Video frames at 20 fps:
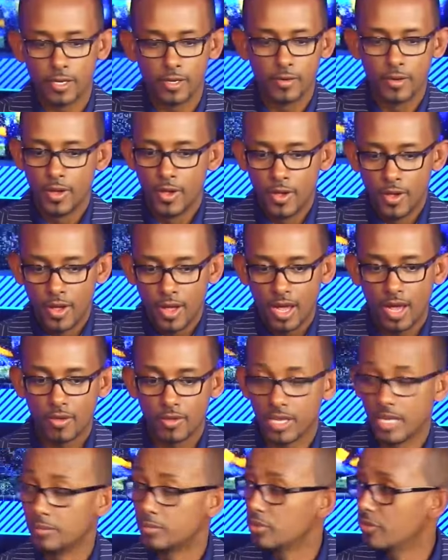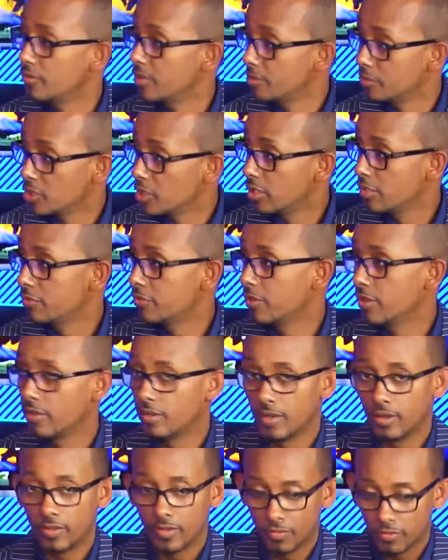and in how they improved themselves
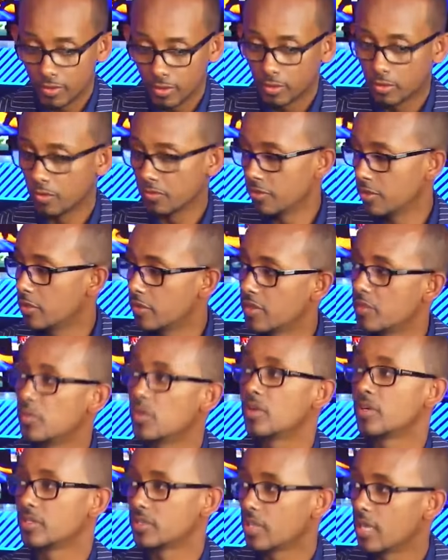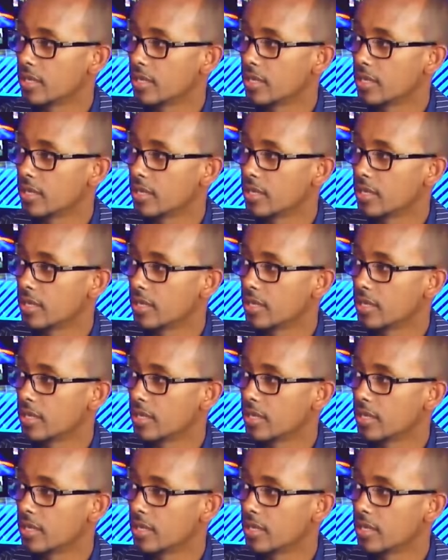in the, in the field of you know computer